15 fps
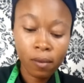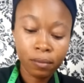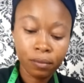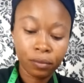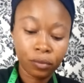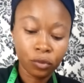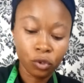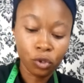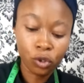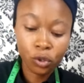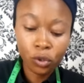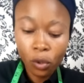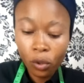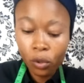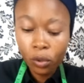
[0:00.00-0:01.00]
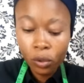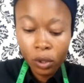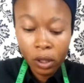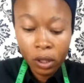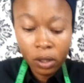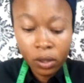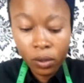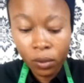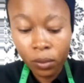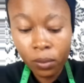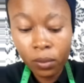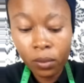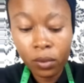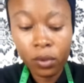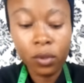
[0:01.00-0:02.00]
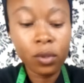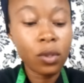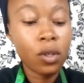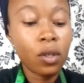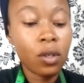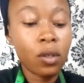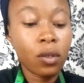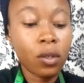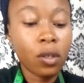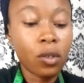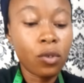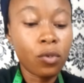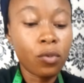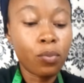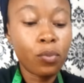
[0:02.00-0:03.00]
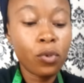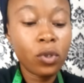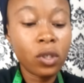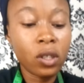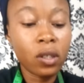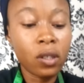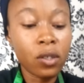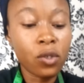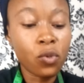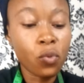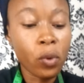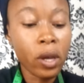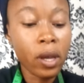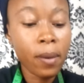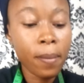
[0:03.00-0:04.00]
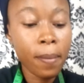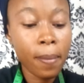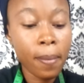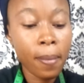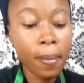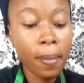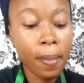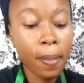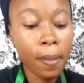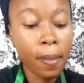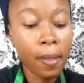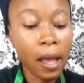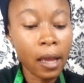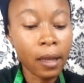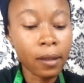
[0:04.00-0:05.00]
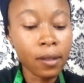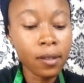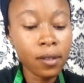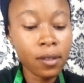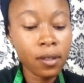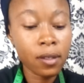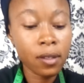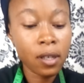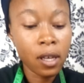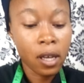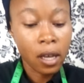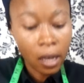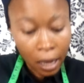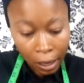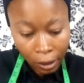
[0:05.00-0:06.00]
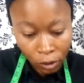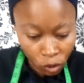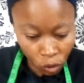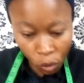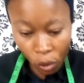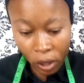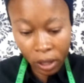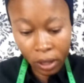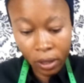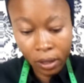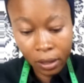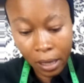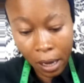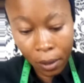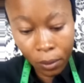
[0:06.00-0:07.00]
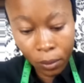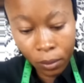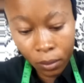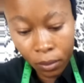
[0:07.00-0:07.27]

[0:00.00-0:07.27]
You sew it to, you put it this way like this and sew it down.